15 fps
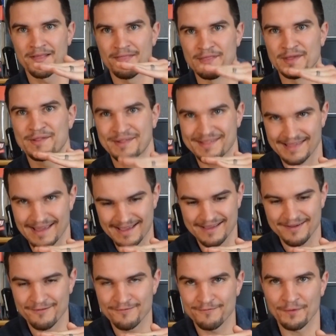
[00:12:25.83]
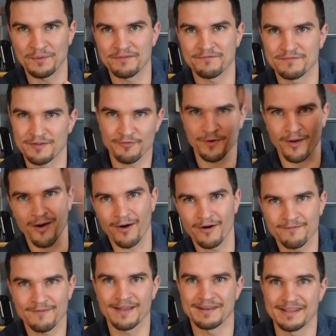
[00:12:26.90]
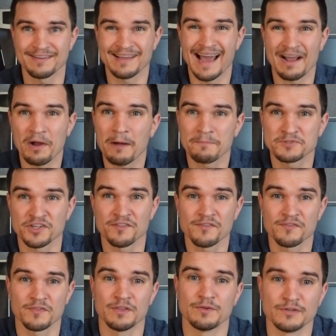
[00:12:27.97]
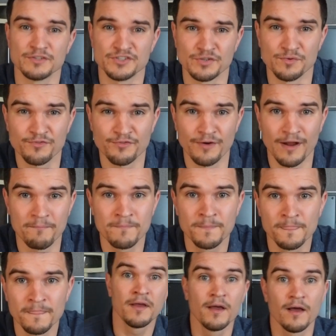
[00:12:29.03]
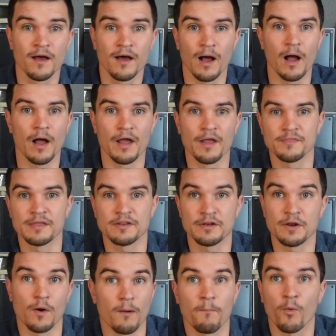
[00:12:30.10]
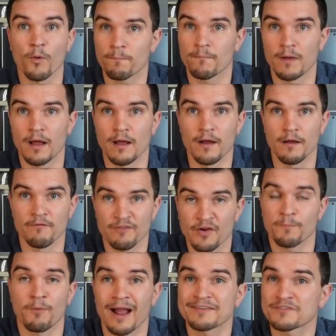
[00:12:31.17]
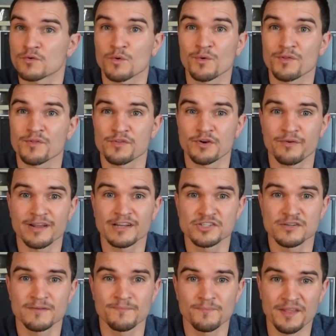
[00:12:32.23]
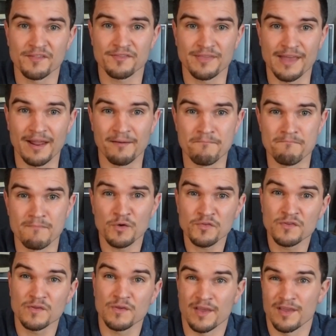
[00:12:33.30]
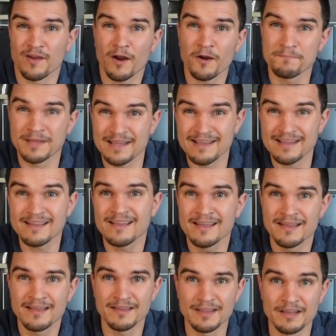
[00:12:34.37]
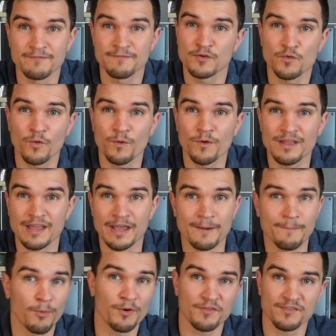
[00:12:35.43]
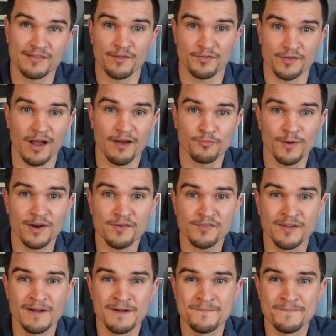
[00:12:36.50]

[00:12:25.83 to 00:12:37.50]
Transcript: this thick, full of different RFID tag options that you can choose from. Uh, and then, you know, a more uh, very practical consideration is that most ERP inventory and point of sale softwares